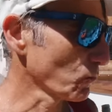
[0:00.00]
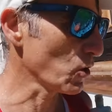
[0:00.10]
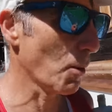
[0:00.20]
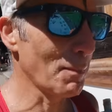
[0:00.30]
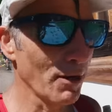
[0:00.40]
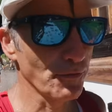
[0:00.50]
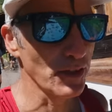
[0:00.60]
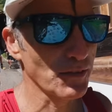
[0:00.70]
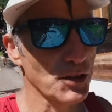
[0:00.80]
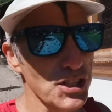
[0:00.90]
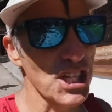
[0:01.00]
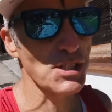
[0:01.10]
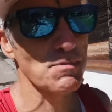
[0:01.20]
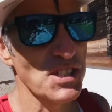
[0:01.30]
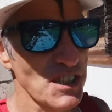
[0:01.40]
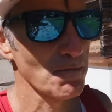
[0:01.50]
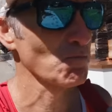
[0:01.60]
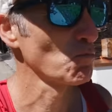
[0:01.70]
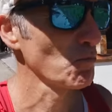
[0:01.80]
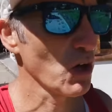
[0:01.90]
Got a mouthful of crisps,
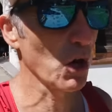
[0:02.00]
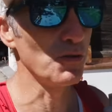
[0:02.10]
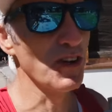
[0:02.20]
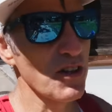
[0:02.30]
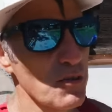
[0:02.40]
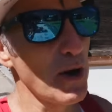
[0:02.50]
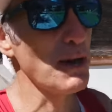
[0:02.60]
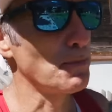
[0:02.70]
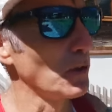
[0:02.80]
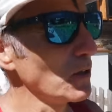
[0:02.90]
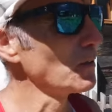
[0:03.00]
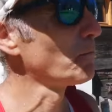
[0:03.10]
got another Red Bull.